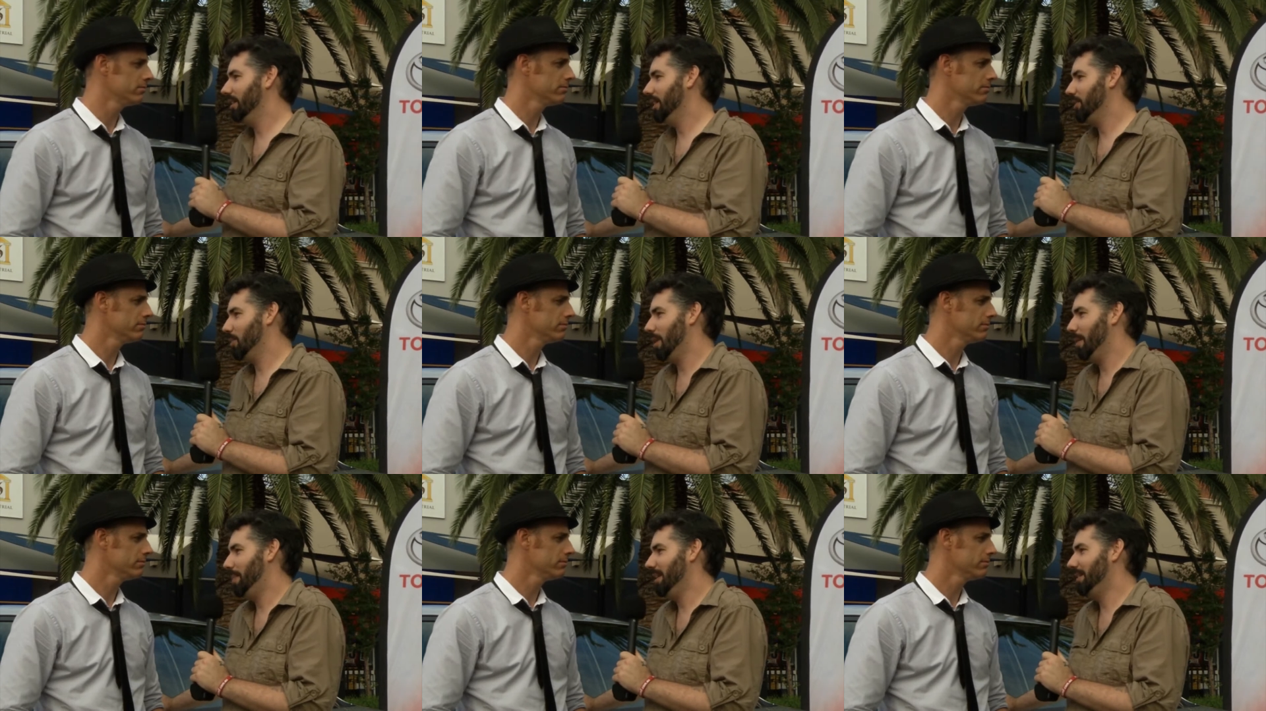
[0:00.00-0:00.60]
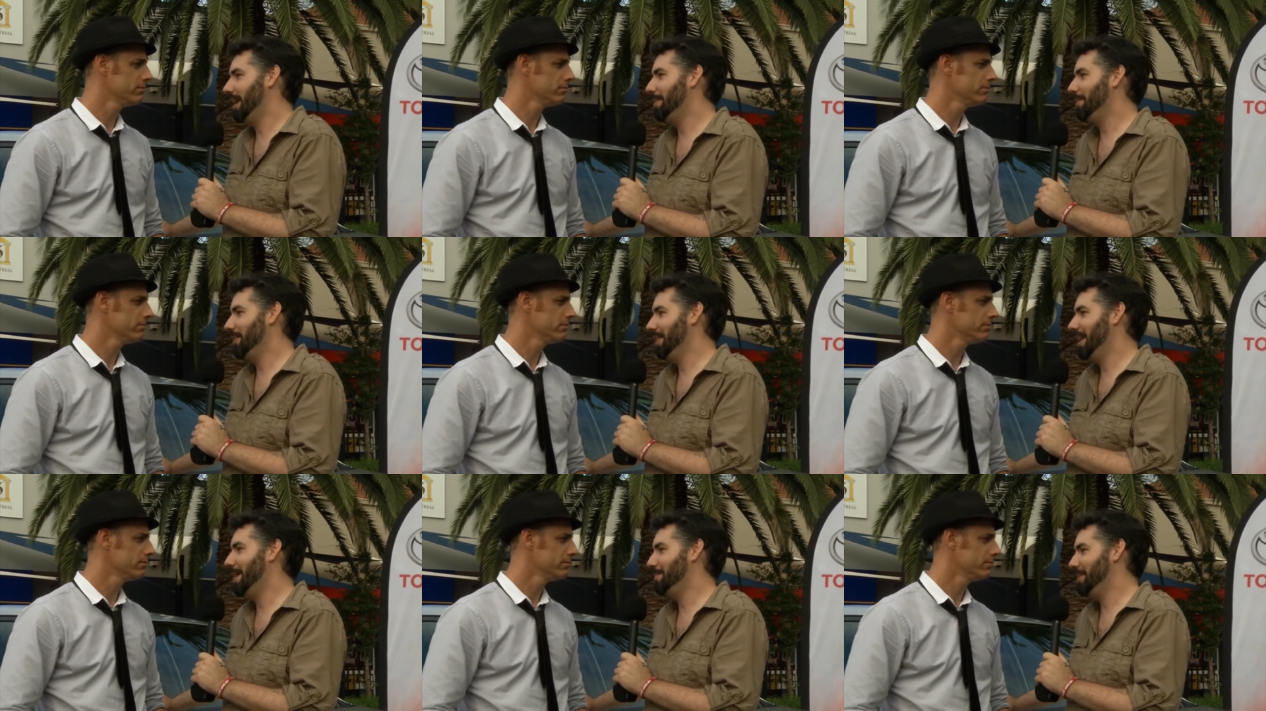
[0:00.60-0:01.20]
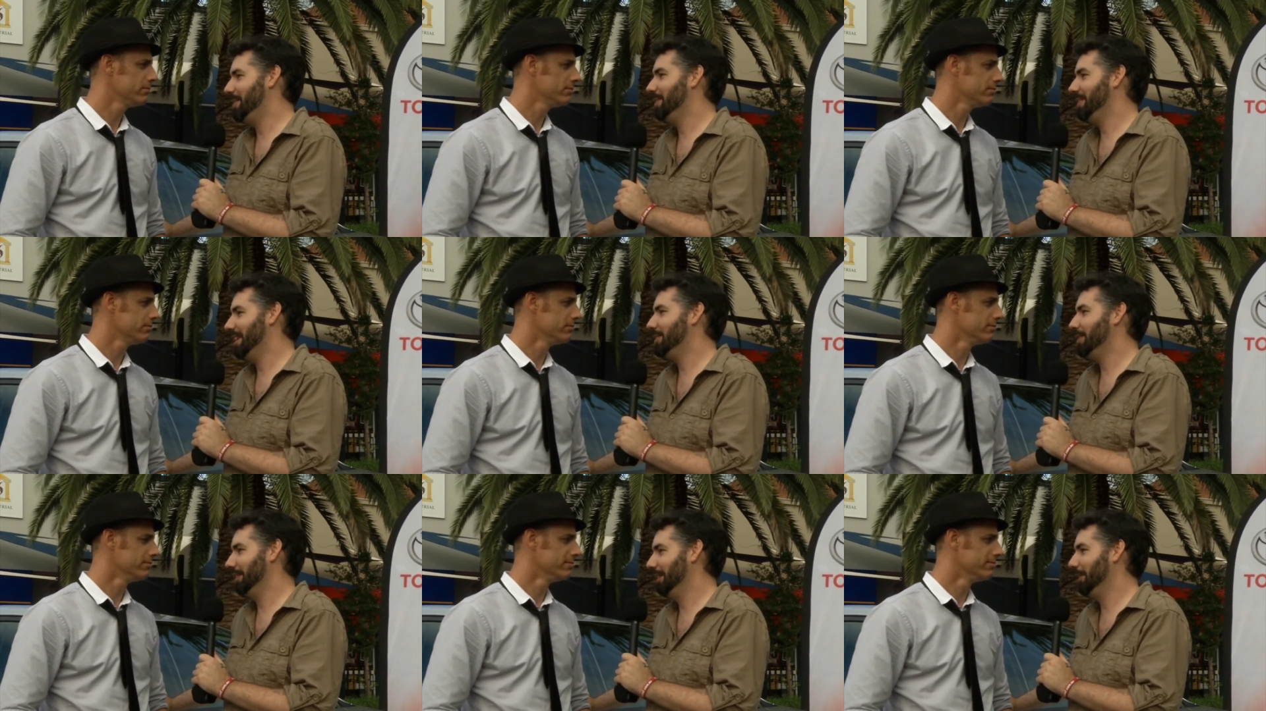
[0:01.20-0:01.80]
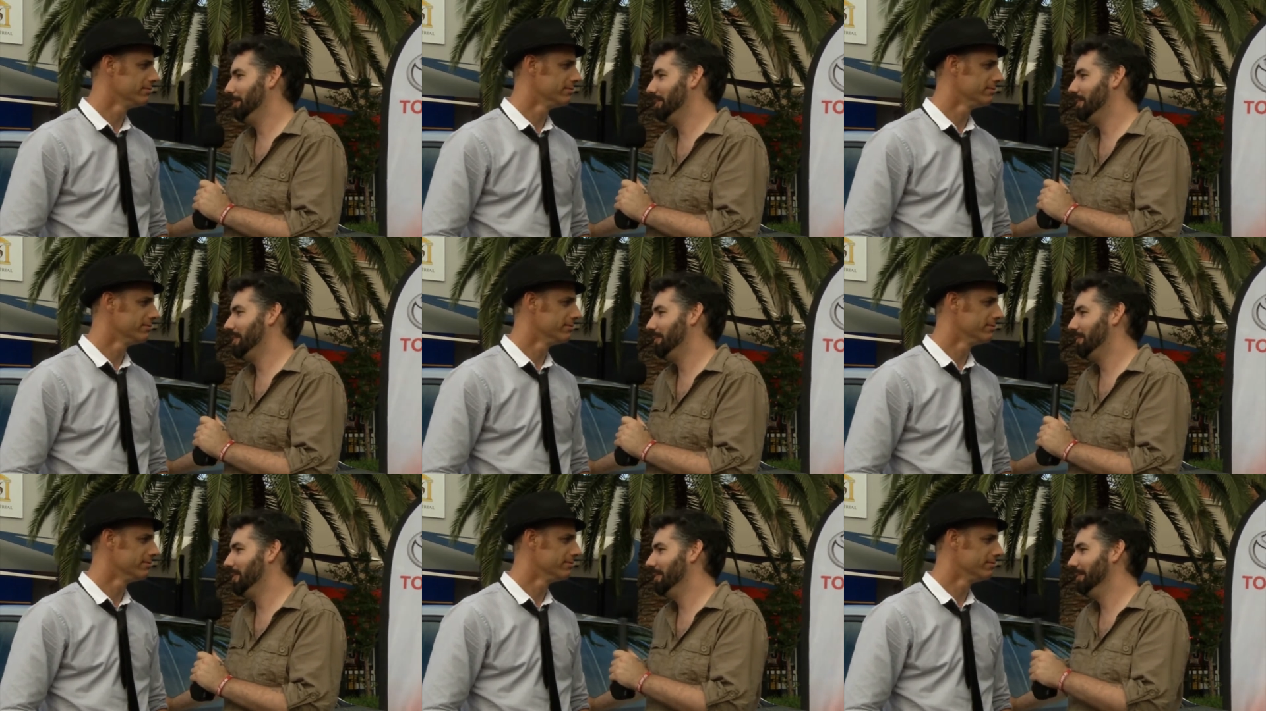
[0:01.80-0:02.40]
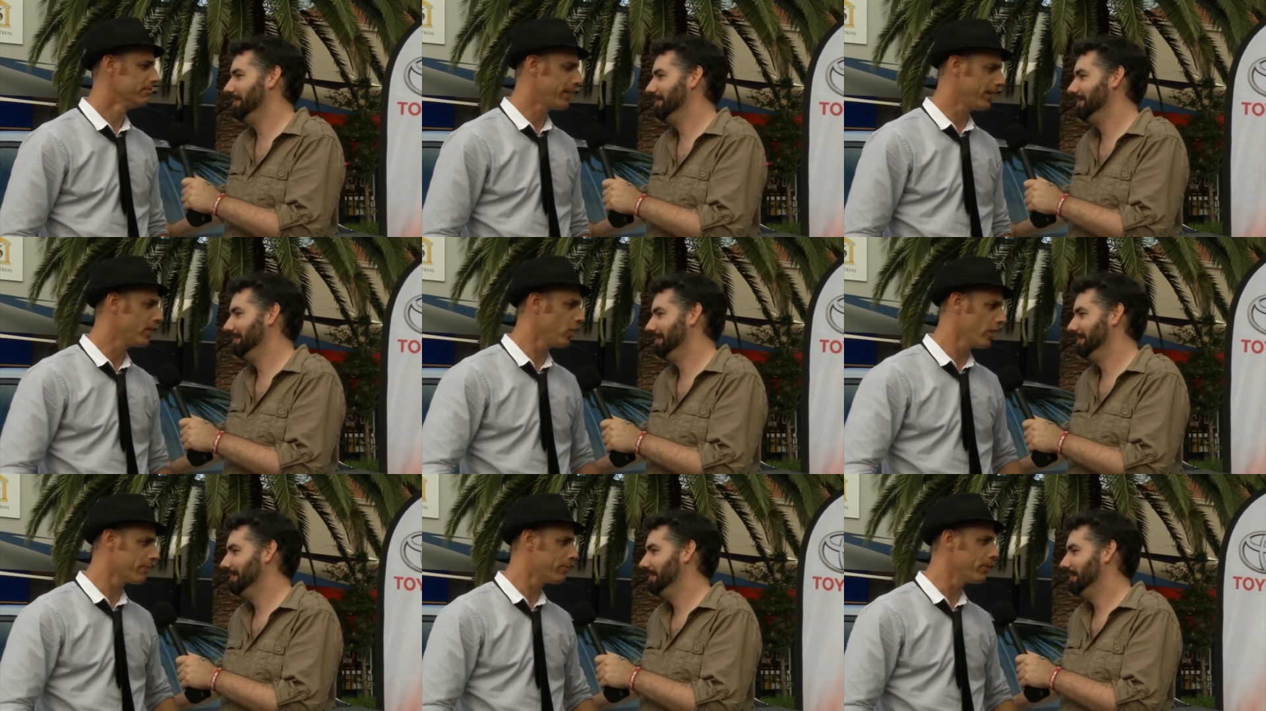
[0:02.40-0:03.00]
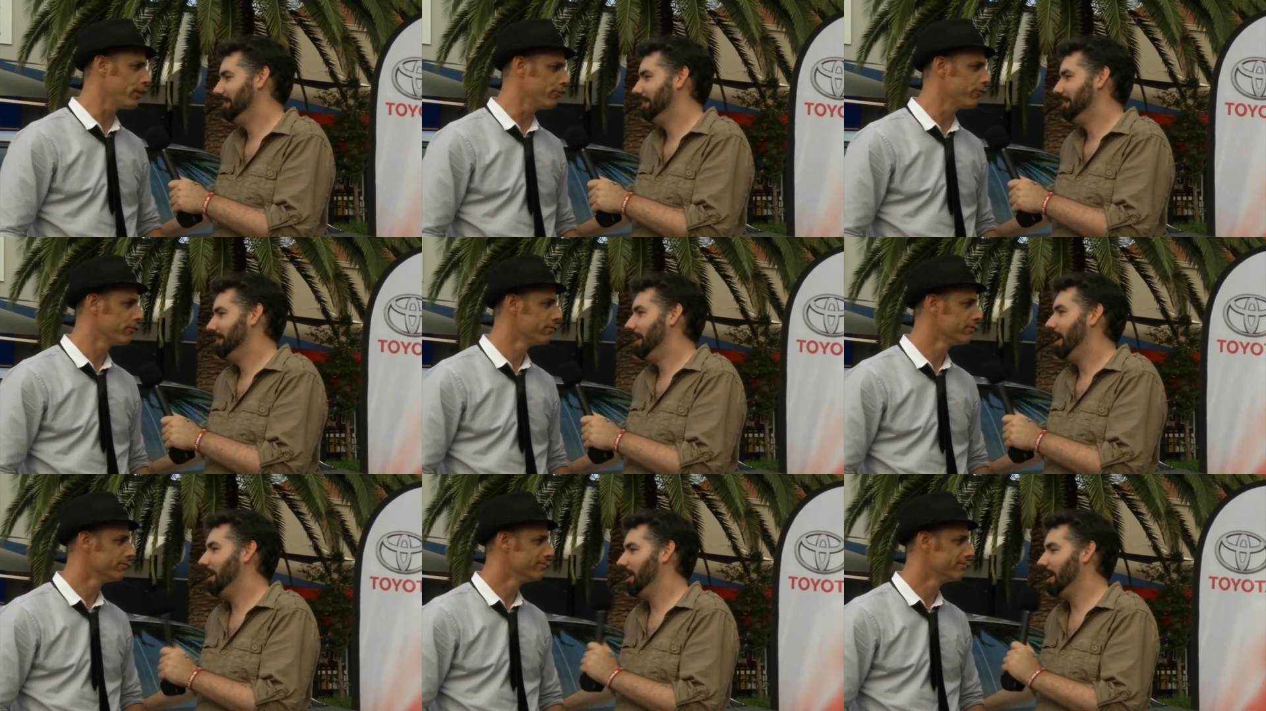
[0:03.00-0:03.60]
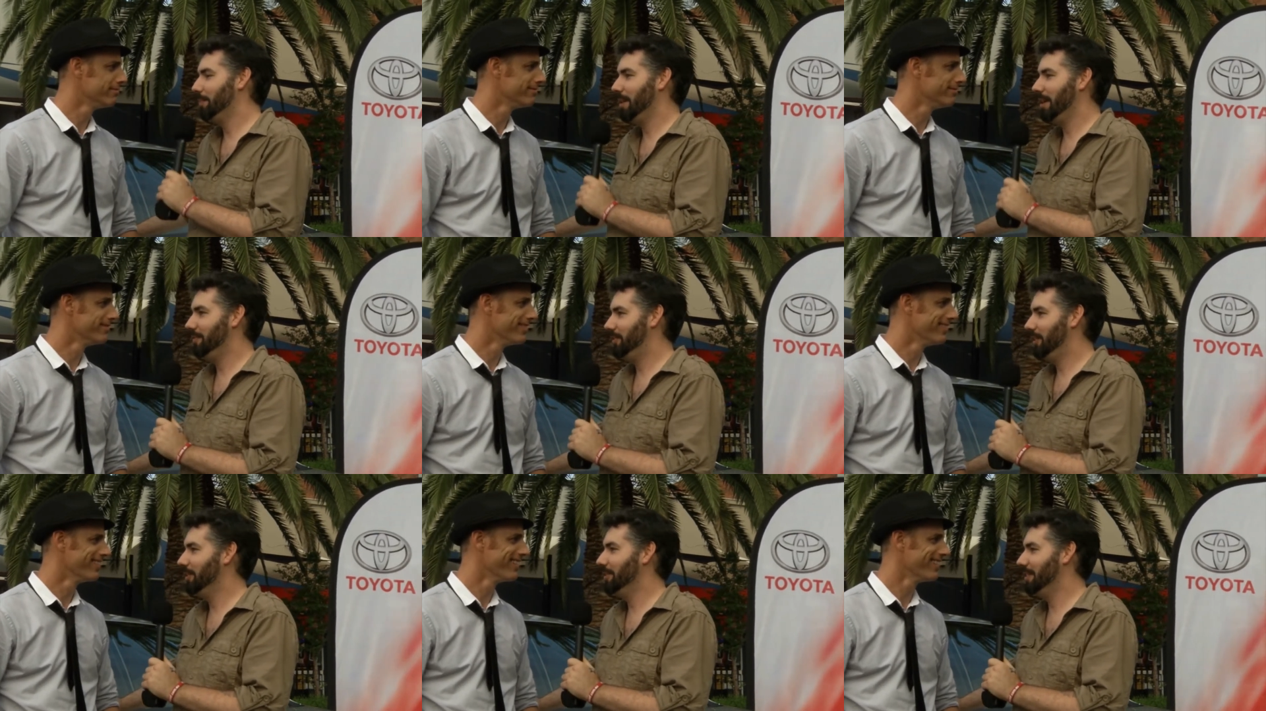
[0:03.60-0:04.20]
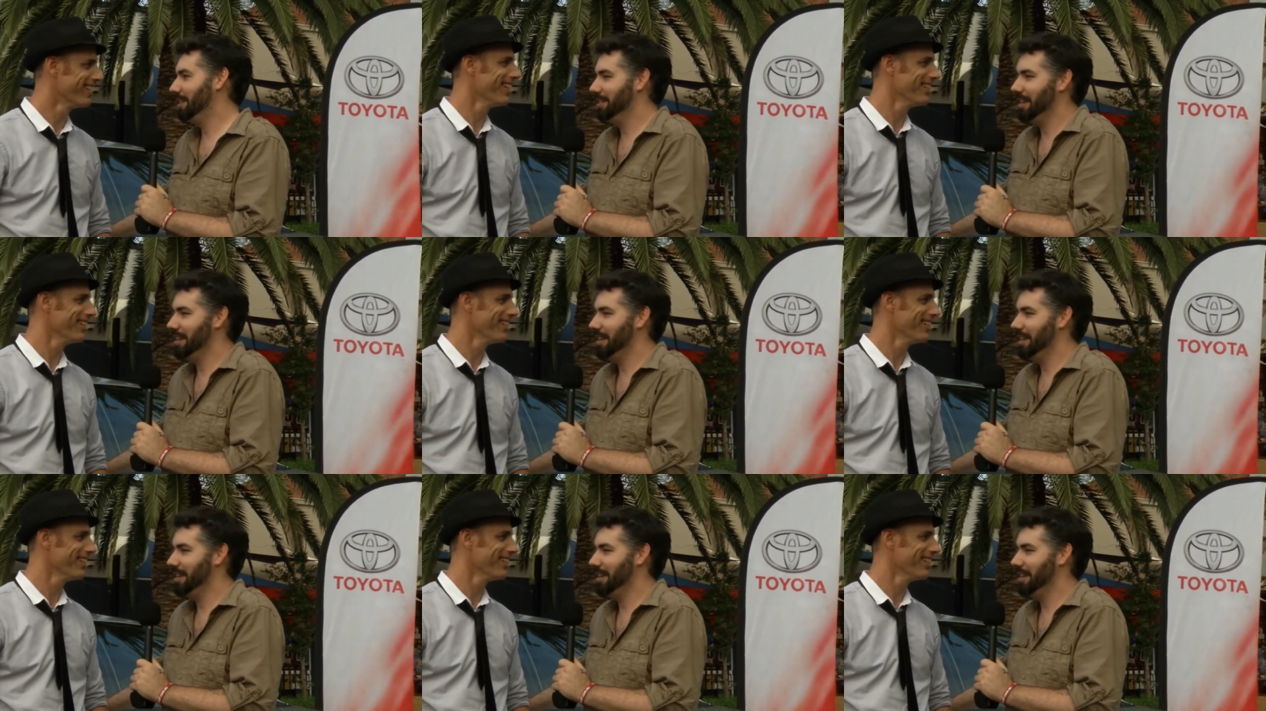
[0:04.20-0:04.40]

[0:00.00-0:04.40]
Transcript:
Speaker 1: that's why I picked up on that, because that's a little bit different. But I like beef. I like beef too. There's yeah.